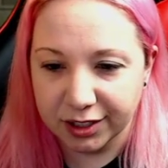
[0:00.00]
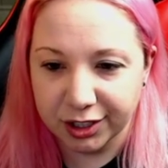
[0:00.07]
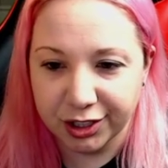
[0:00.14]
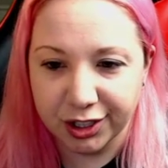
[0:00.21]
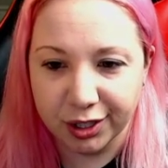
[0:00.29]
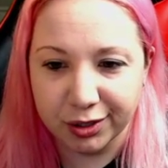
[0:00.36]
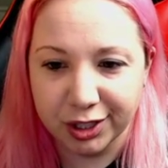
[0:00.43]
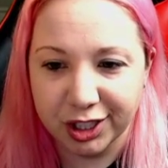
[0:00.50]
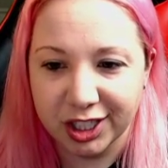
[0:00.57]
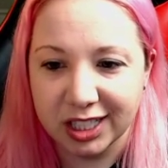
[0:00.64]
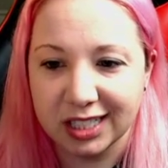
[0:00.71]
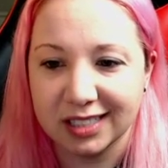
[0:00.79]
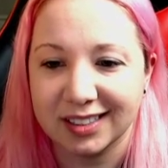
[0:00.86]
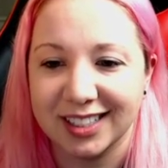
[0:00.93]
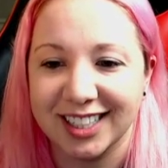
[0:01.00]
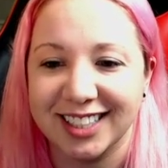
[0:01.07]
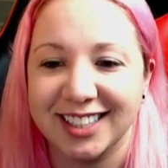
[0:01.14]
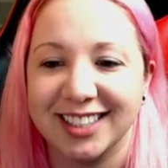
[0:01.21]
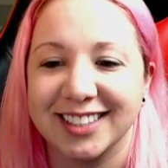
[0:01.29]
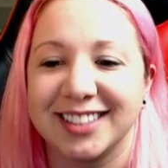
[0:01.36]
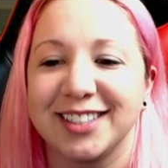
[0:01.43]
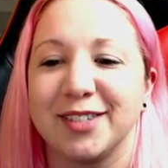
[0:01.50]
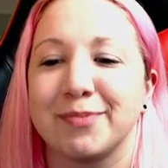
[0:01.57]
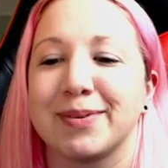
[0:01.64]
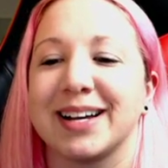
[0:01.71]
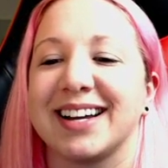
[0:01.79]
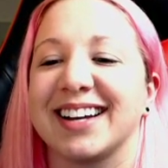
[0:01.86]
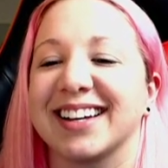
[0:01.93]
Joshi Lightning
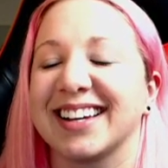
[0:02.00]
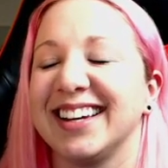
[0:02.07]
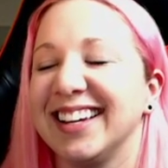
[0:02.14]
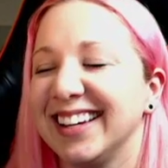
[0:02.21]
2-pack.